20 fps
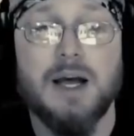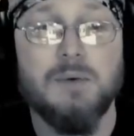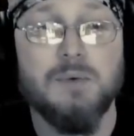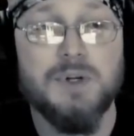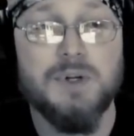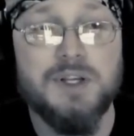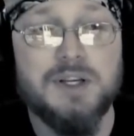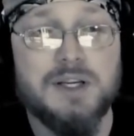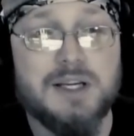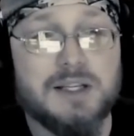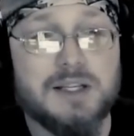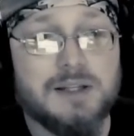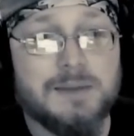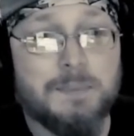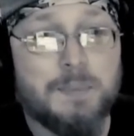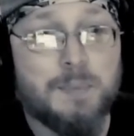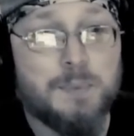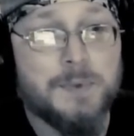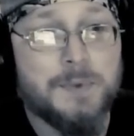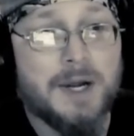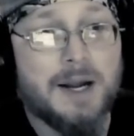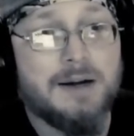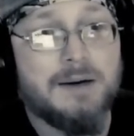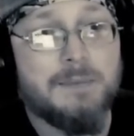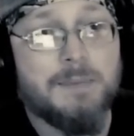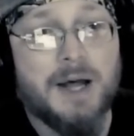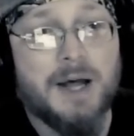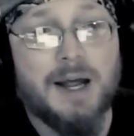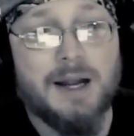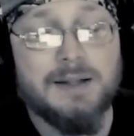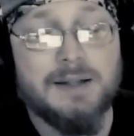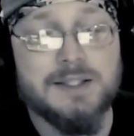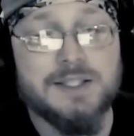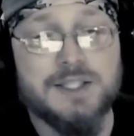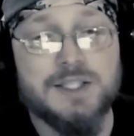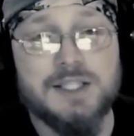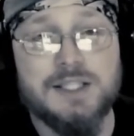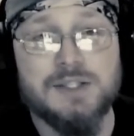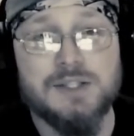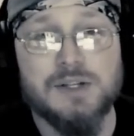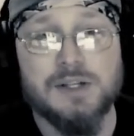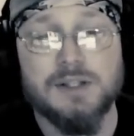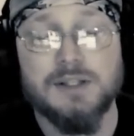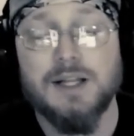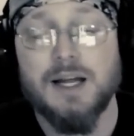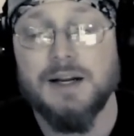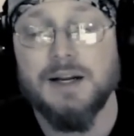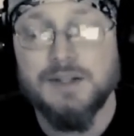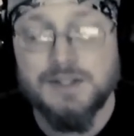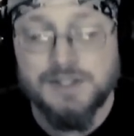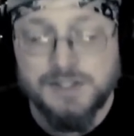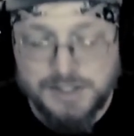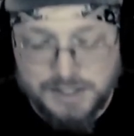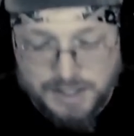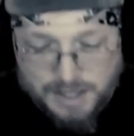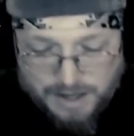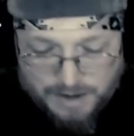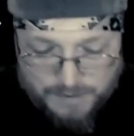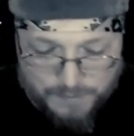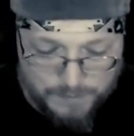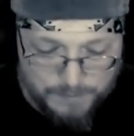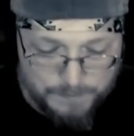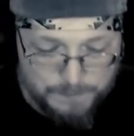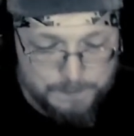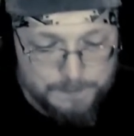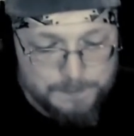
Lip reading: I really get kind of behind the scenes on a lot of this stuff.